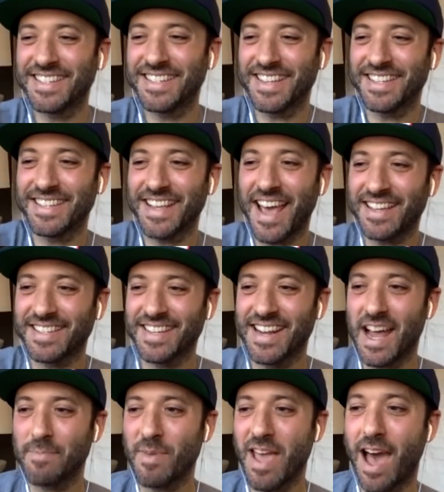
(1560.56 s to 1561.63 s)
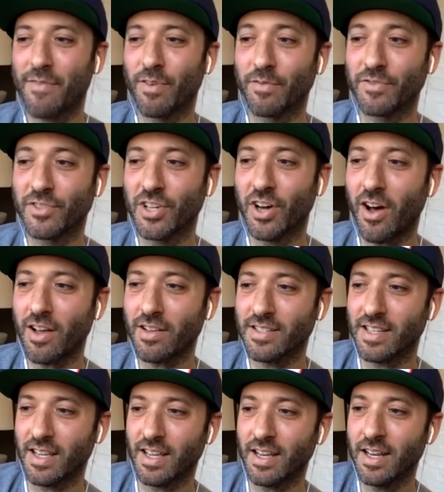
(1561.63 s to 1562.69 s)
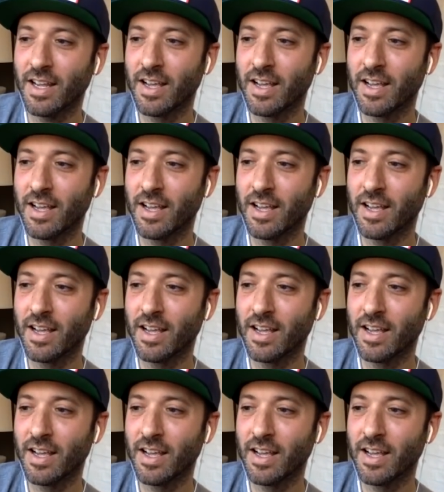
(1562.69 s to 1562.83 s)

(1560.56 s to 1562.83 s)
is asking on behalf of Dawson,